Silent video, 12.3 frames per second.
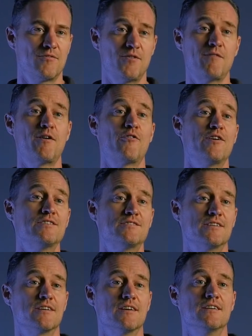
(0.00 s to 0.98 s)
Revline
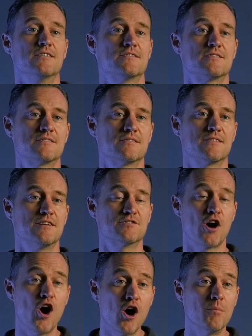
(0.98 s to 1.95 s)
Racing is, is
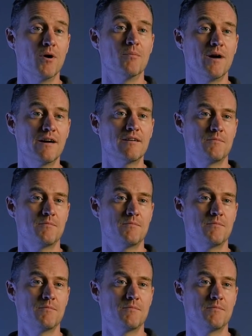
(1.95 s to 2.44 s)
a hobby of mine.